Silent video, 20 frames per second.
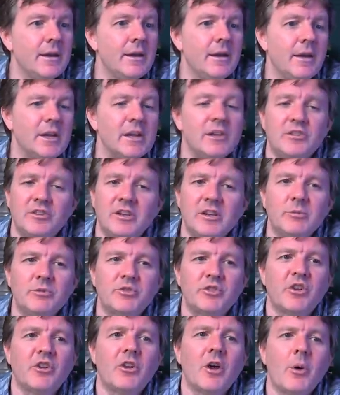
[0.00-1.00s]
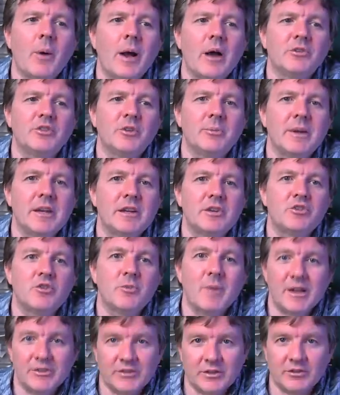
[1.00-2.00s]
He seems to know how to make
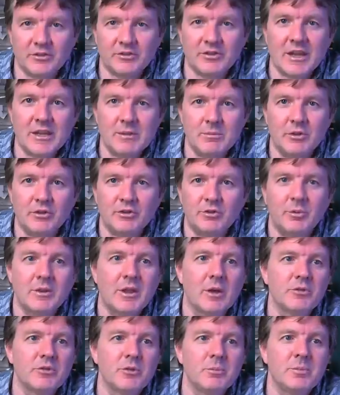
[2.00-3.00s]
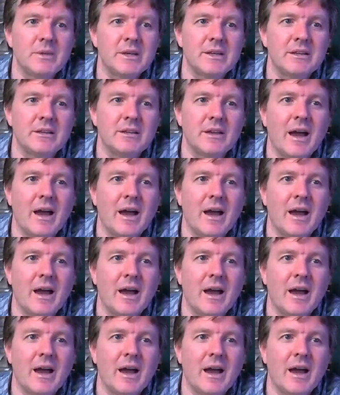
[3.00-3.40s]
dramatic statements without them being